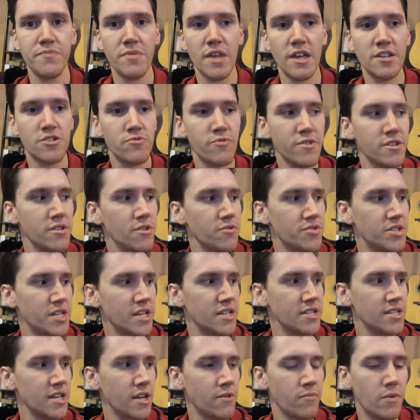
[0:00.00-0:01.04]
It's one of those
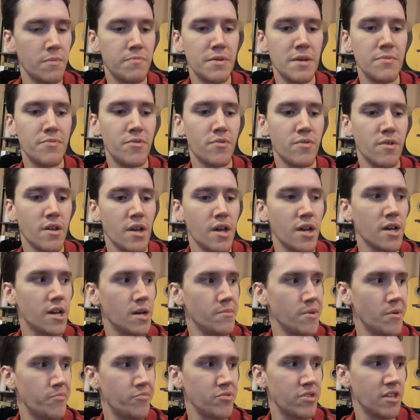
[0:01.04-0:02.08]
things like when people
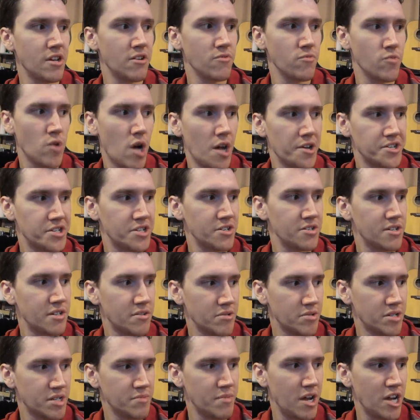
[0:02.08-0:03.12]
come up with their rosters
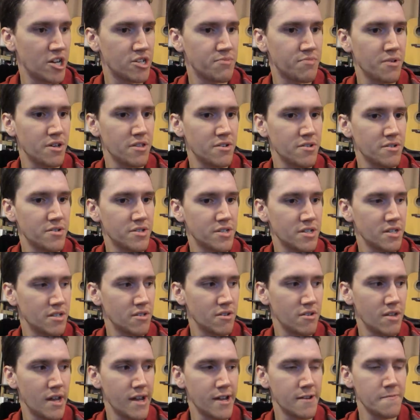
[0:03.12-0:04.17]
for Smash Bros. And
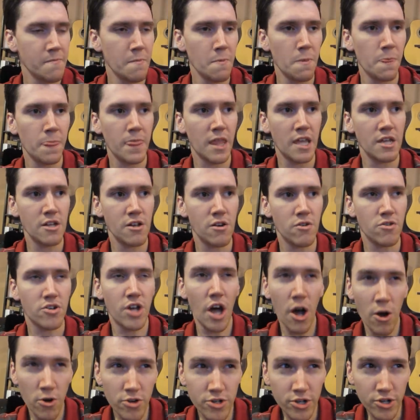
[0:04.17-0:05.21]
they're like... You know,
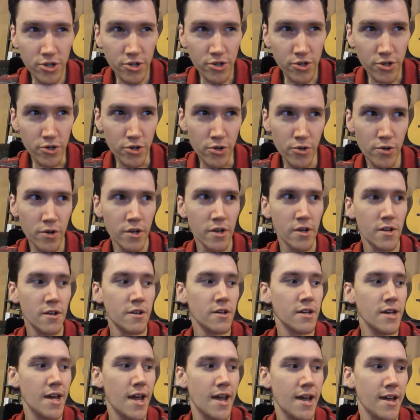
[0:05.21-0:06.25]
Goku,
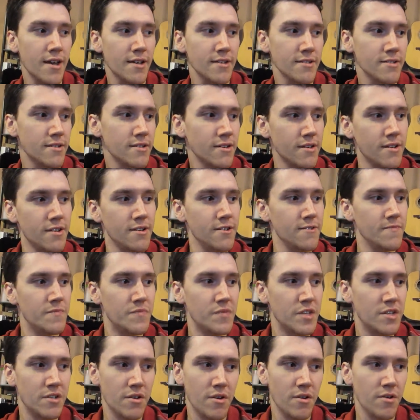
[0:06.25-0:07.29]
and,
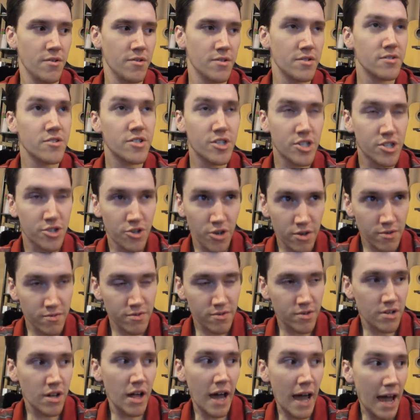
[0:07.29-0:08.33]
you know,
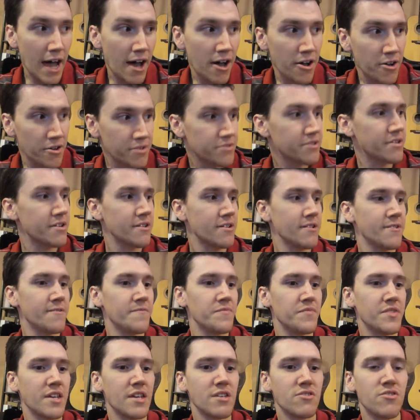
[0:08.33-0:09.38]
Cloud.
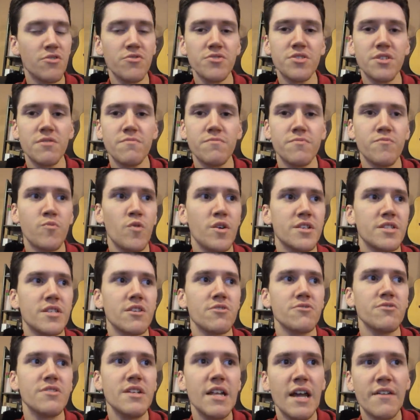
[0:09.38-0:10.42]
Like, those are the ones
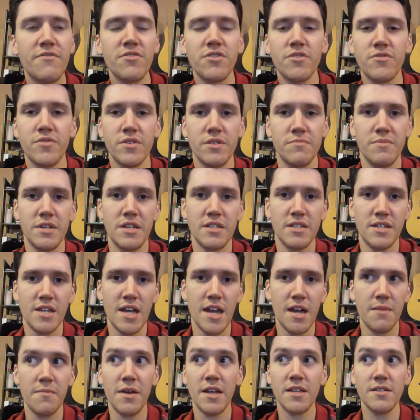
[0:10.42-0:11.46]
that are never going to be in the
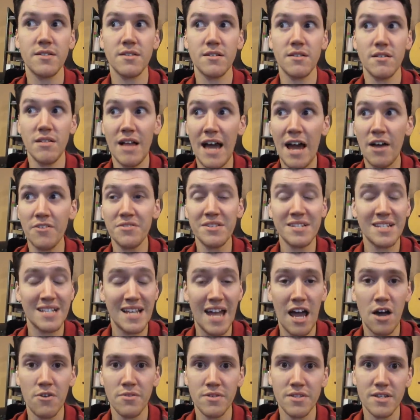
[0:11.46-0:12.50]
game. And Cloud is
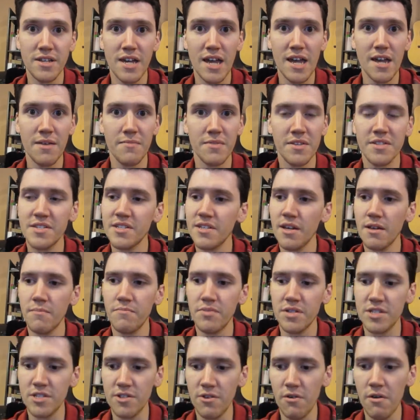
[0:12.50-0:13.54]
now in the game. It's, like,
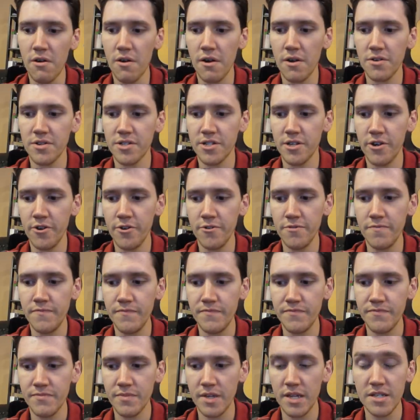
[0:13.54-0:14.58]
bizarre. So,
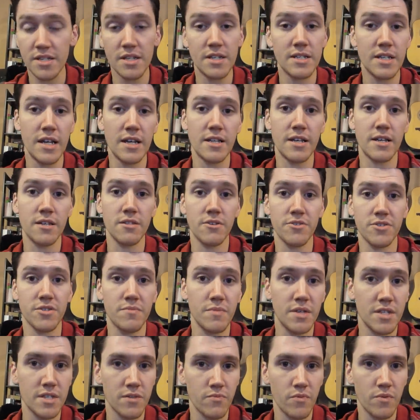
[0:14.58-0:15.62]
it's exciting. It also
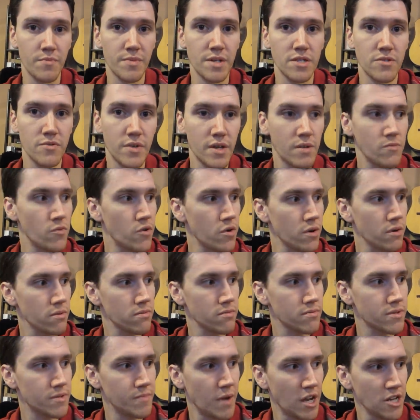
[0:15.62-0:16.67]
means that we'll be doing more
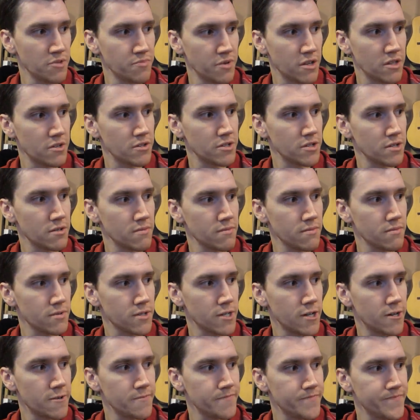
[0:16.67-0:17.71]
Smash Brothers.
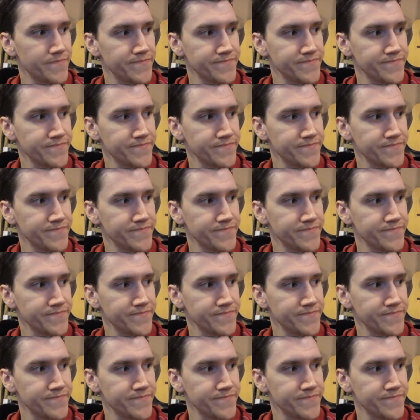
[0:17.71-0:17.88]
So,